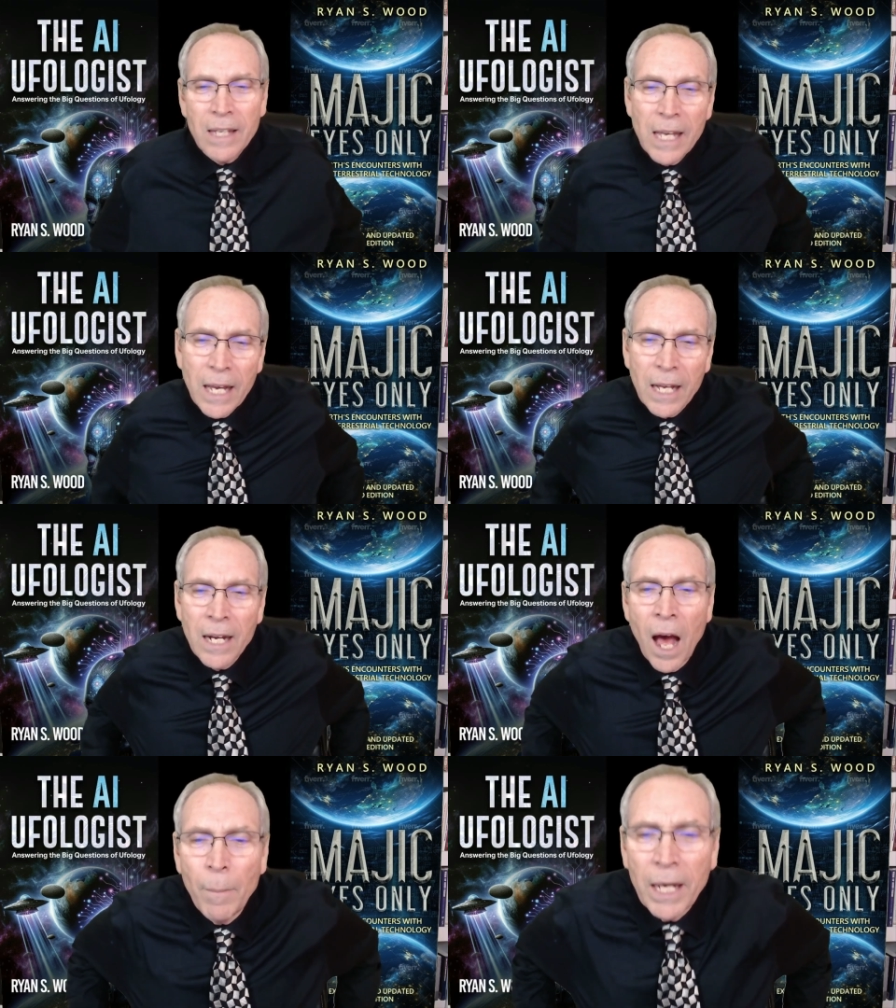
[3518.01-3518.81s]

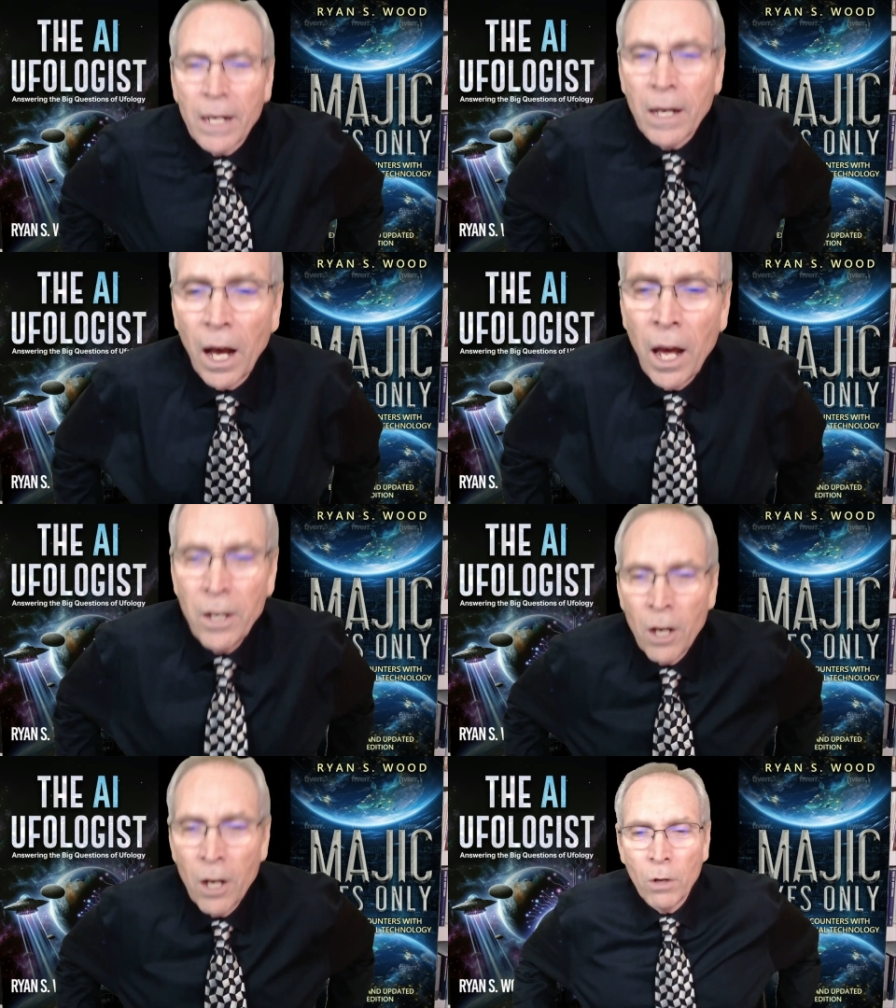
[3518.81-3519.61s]
economic
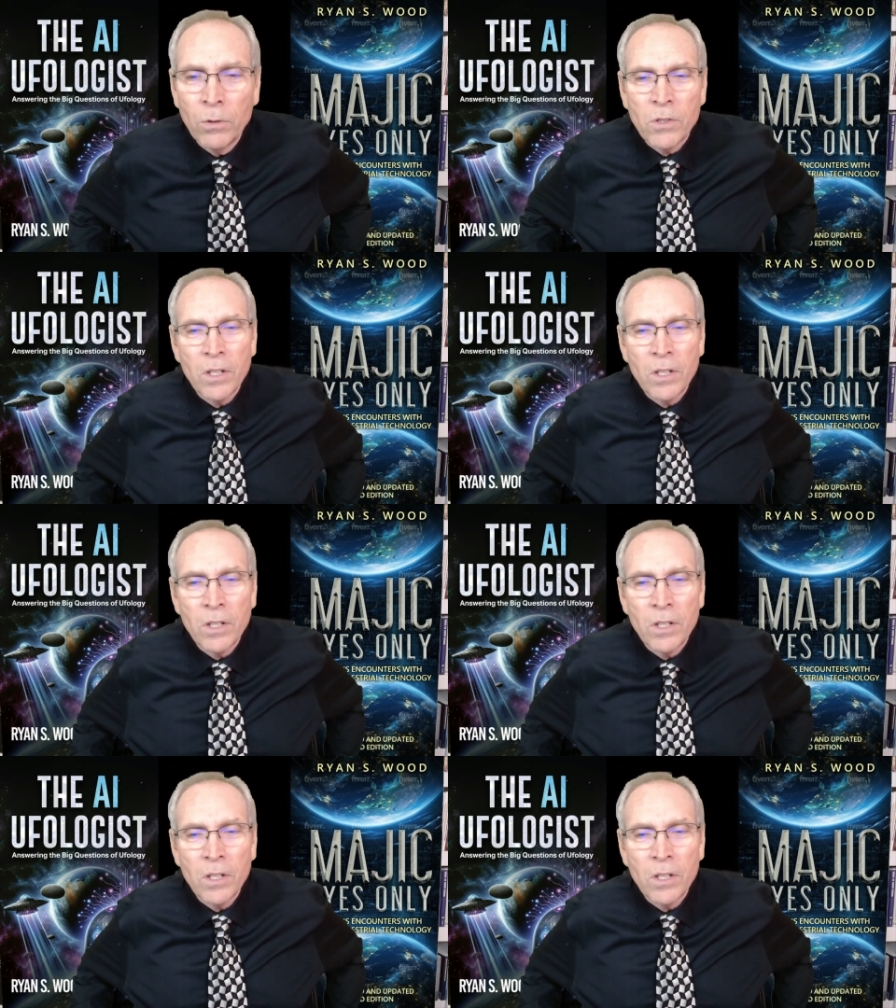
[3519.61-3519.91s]
unknowns,